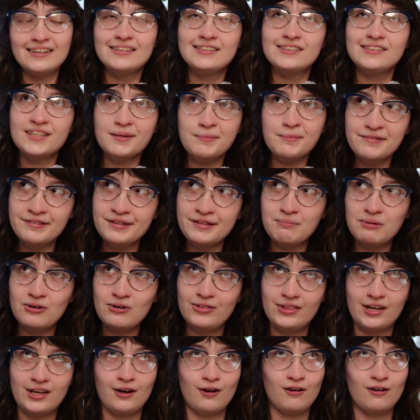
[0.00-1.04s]
Some of them are
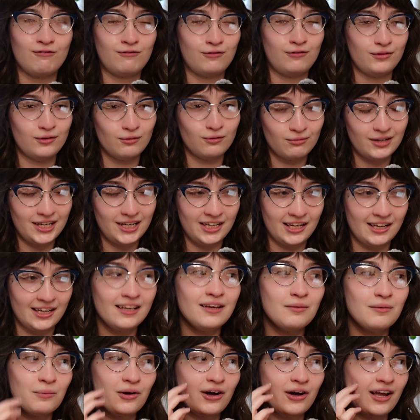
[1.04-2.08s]
there for the
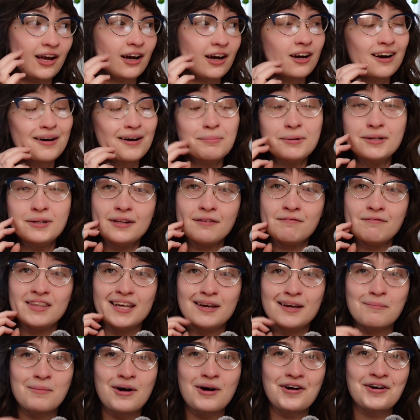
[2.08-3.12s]
reading, but a couple of
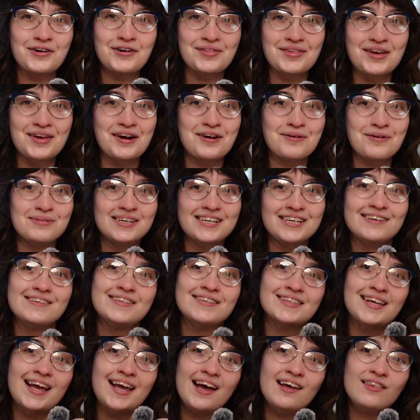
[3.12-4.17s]
them are there
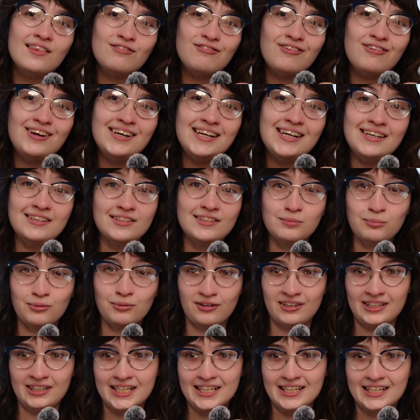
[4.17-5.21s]
because Catherine is
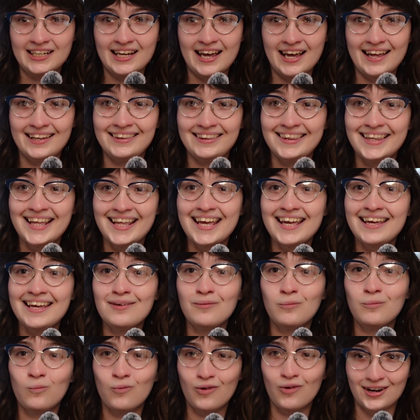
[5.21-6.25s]
pretty and
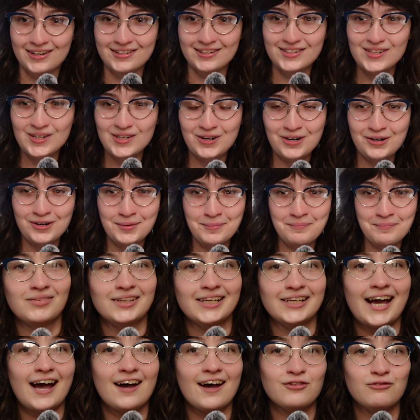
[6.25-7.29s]
they want her.
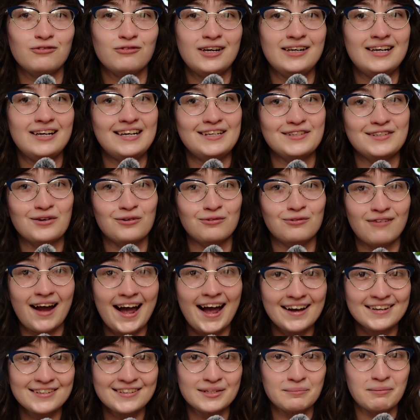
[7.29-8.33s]
Catherine is
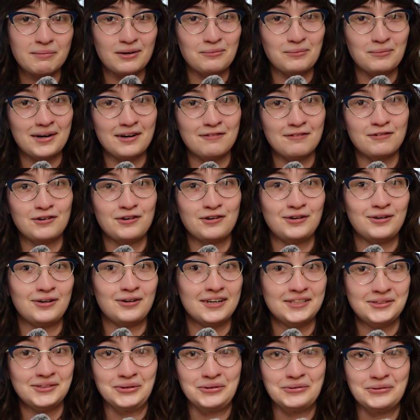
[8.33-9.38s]
harassed by one of her
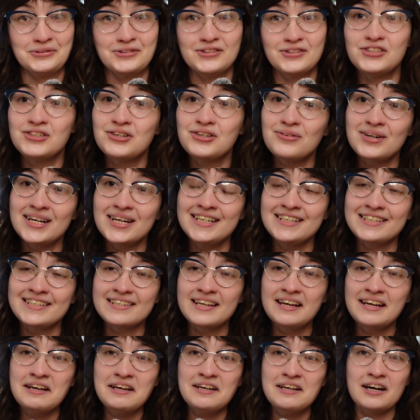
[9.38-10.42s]
adult students
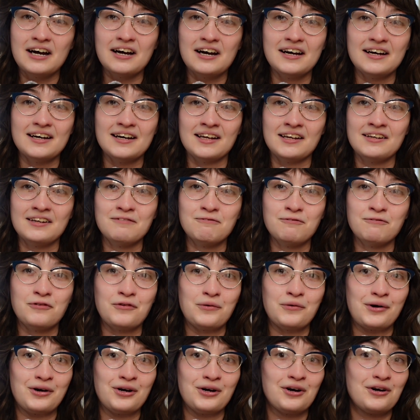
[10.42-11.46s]
uh,
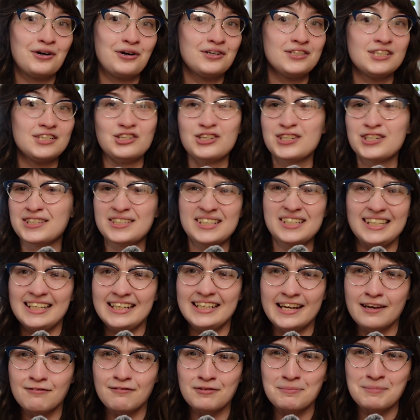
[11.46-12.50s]
for her to just
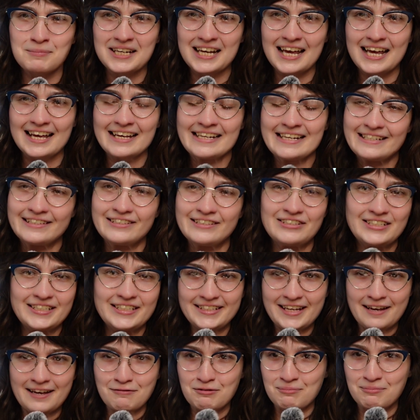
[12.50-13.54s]
give him a kiss,
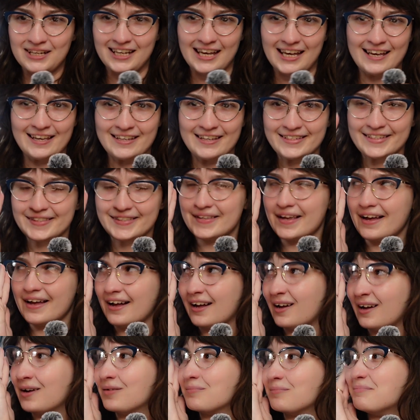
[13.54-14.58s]
just give him a kiss.
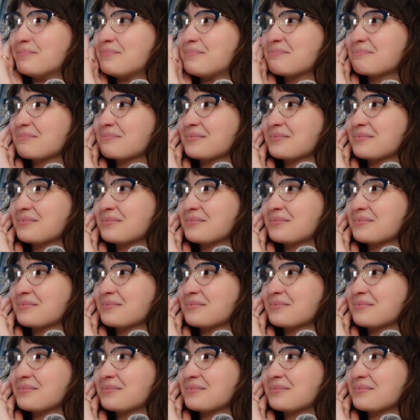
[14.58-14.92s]
Um,